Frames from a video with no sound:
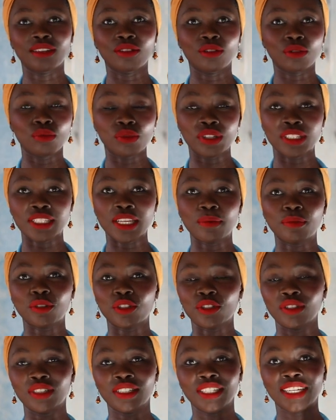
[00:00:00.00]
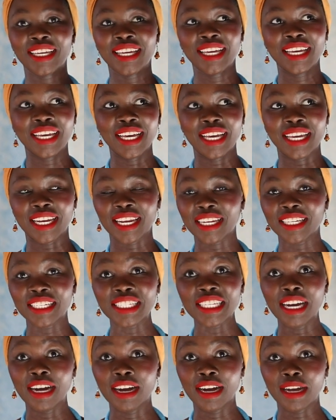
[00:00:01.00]
on reception at any
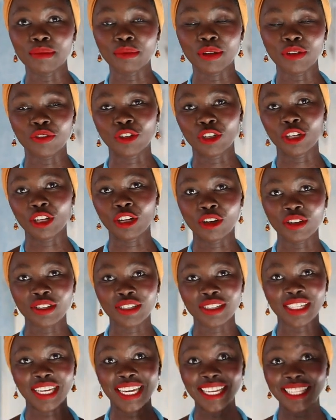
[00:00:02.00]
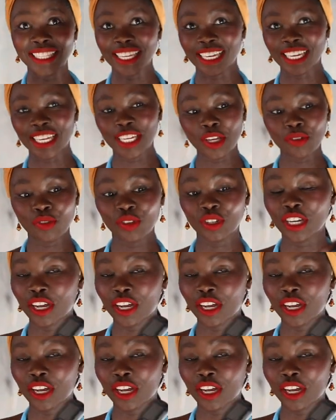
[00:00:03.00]
time if you're lost and they can give you